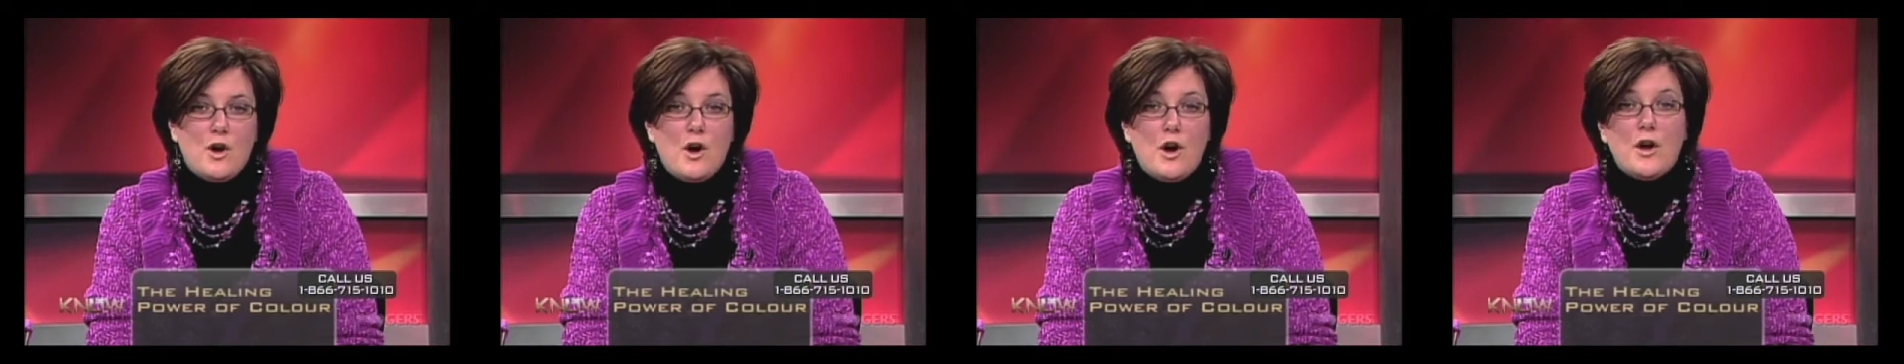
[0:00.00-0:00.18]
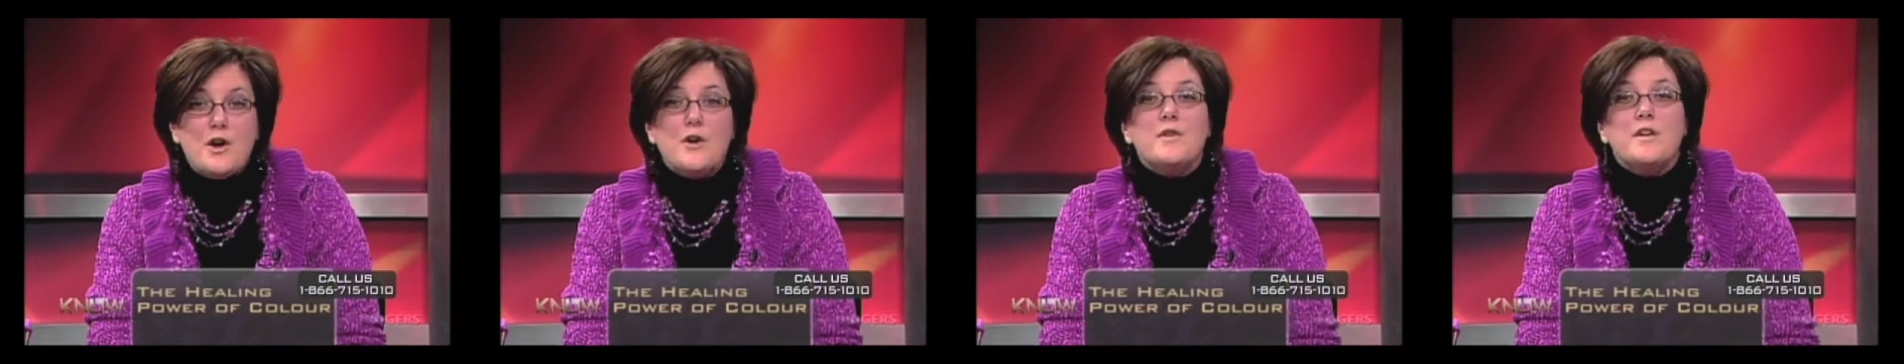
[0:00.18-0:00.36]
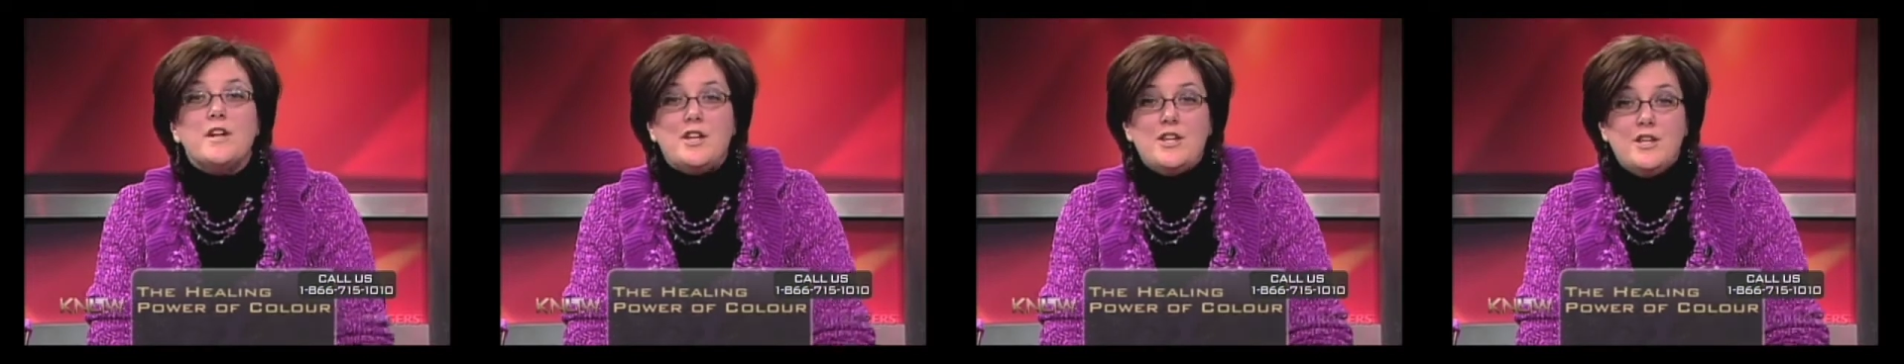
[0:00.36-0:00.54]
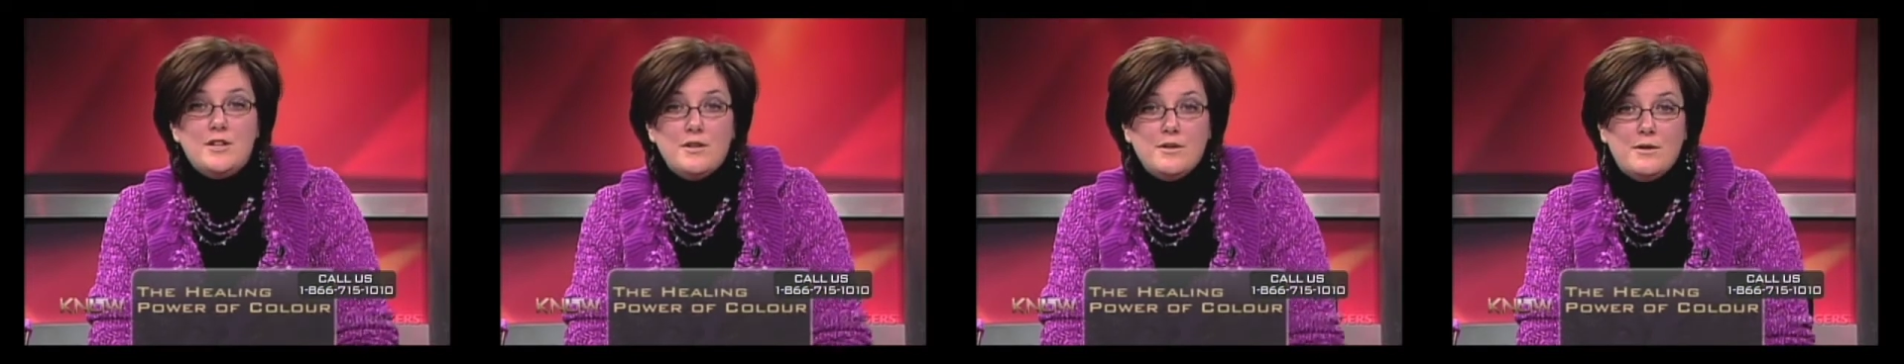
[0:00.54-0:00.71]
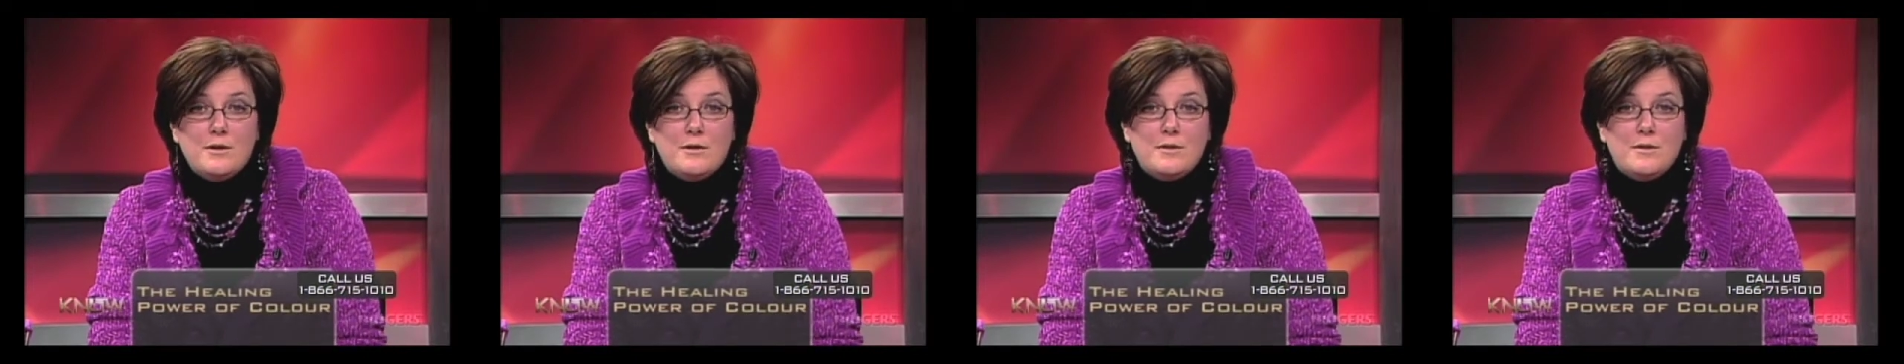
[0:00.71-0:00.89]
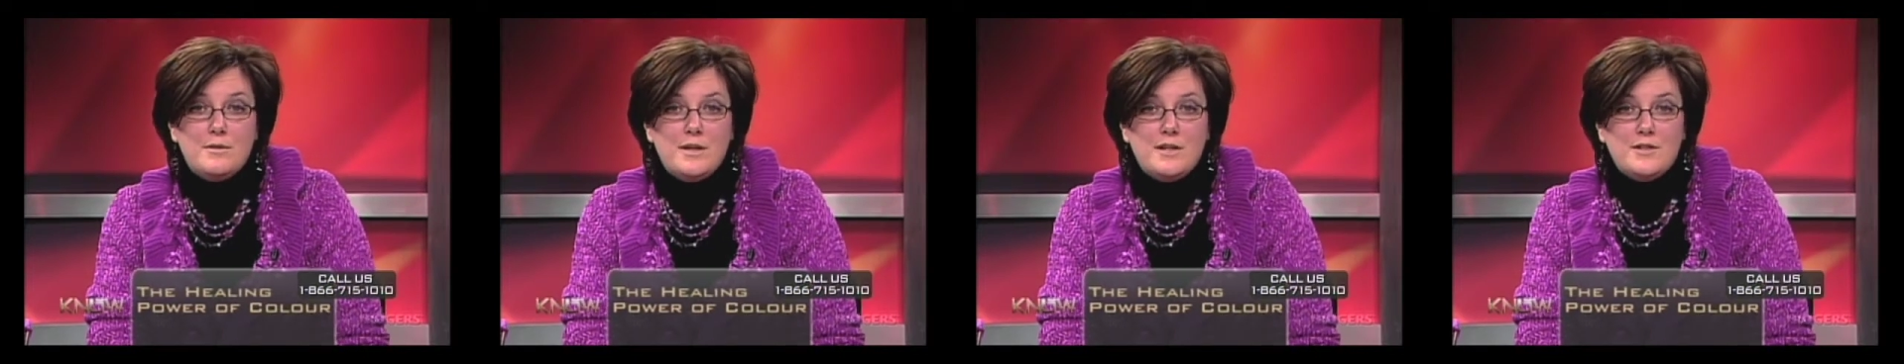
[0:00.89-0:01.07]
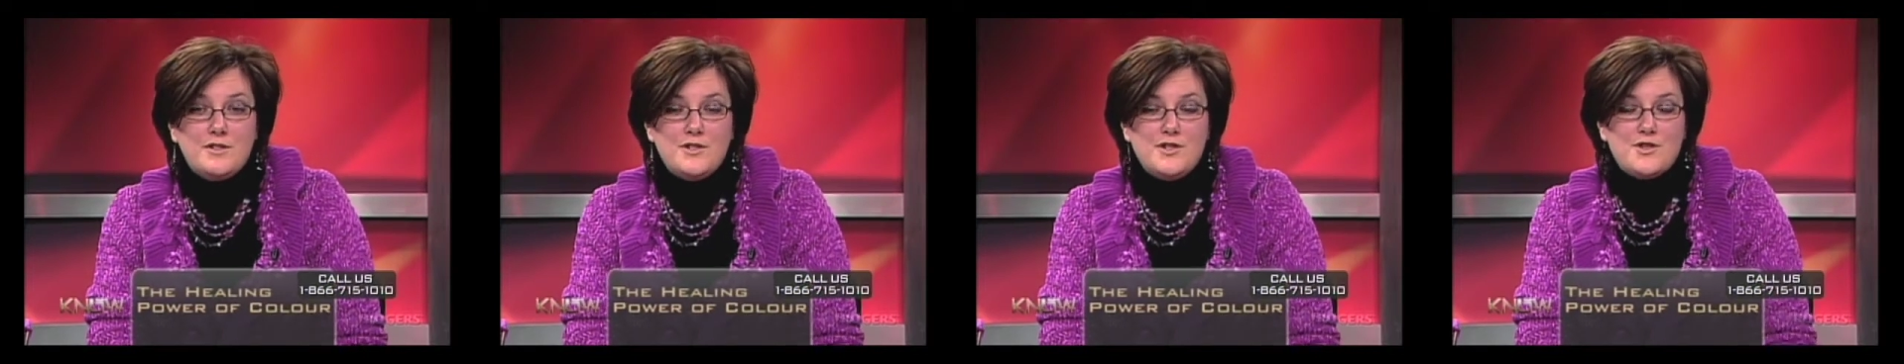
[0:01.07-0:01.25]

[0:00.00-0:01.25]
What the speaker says: honoring you and the